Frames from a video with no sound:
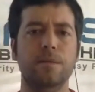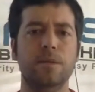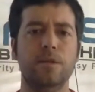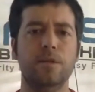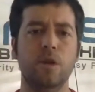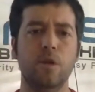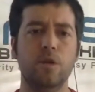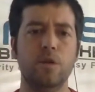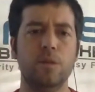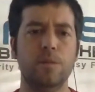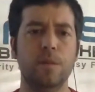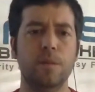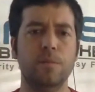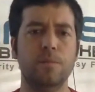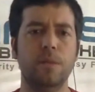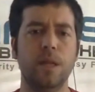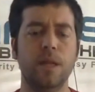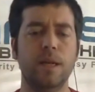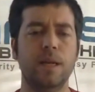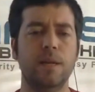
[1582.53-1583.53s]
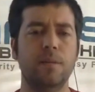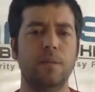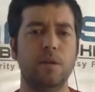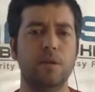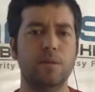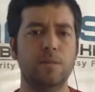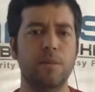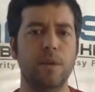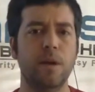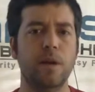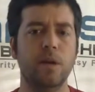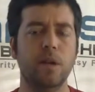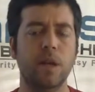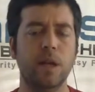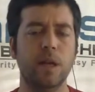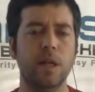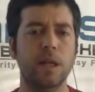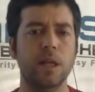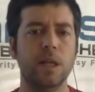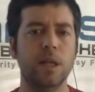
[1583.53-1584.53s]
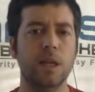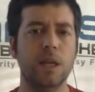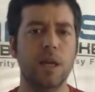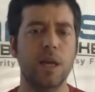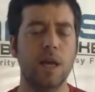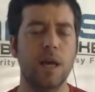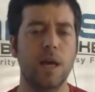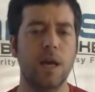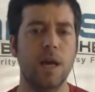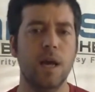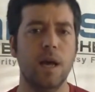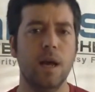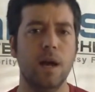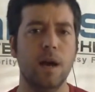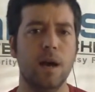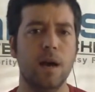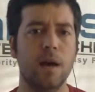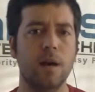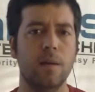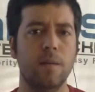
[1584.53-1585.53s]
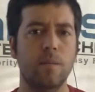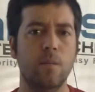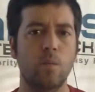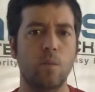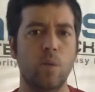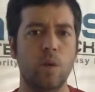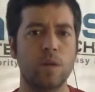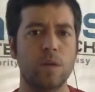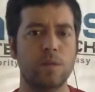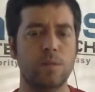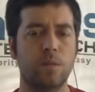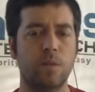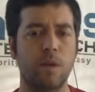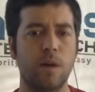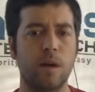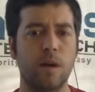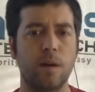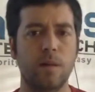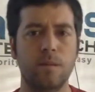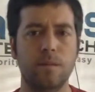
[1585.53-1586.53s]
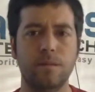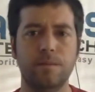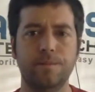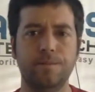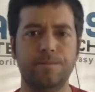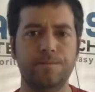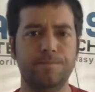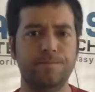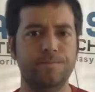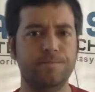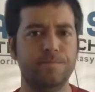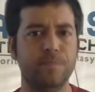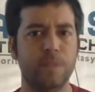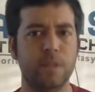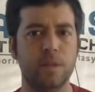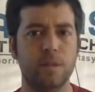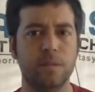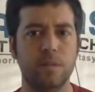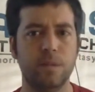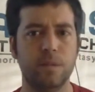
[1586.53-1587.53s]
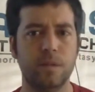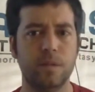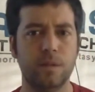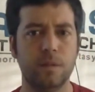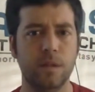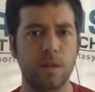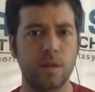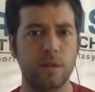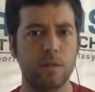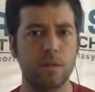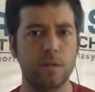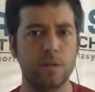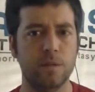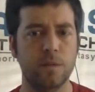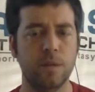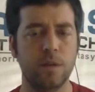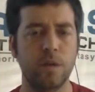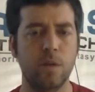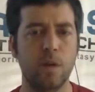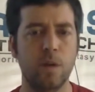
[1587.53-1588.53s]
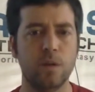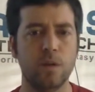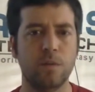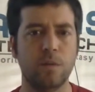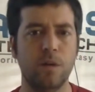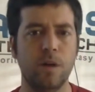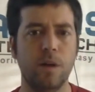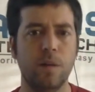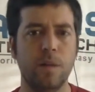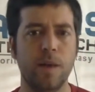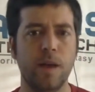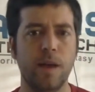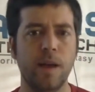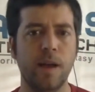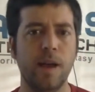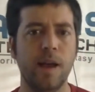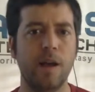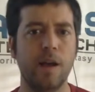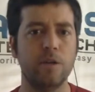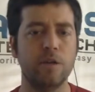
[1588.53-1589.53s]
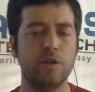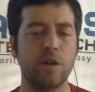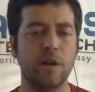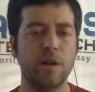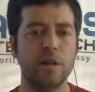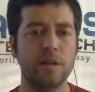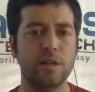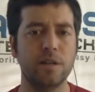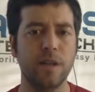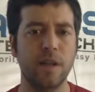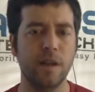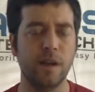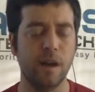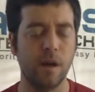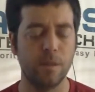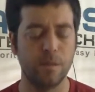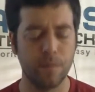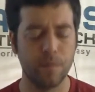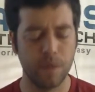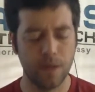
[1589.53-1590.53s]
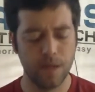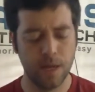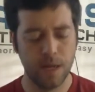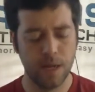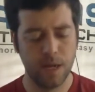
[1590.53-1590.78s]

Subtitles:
Stoke's been playing much better lately. West Brom is, just being West Brom, hanging out, trying to stay up.